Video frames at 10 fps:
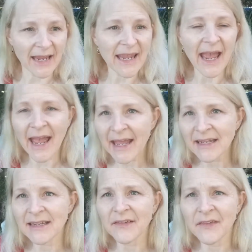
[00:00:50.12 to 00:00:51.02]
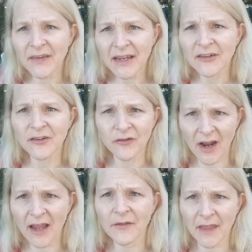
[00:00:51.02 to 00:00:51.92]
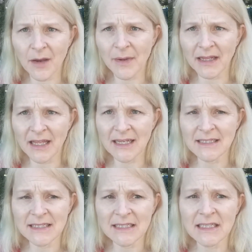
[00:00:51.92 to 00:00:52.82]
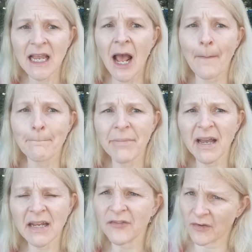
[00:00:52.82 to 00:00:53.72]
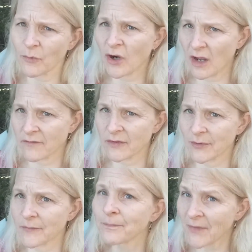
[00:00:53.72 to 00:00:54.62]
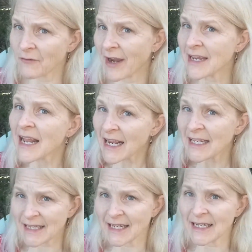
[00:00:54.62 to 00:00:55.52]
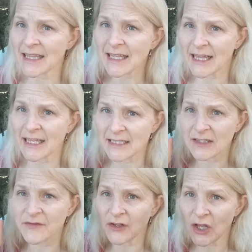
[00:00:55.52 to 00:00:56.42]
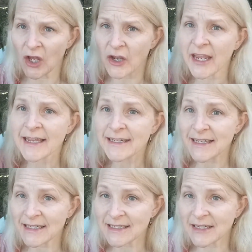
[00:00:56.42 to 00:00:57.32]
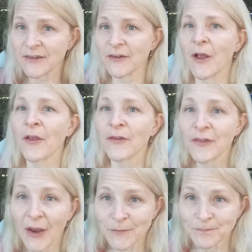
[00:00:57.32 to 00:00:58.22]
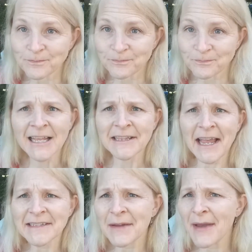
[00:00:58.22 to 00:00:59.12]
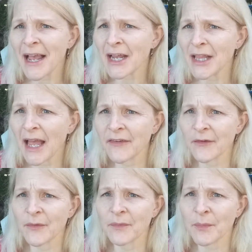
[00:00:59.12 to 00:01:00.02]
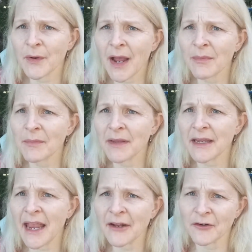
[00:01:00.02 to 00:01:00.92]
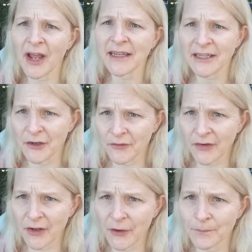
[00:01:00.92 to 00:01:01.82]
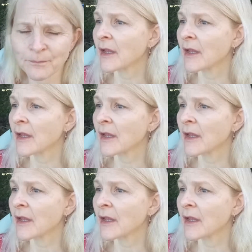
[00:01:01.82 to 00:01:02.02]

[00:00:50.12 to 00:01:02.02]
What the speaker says: I can see to drive without my glasses, but it's just more comfortable, right? Because I need the glasses for long distance. So, last time I got glasses was probably 8 or 9 years ago.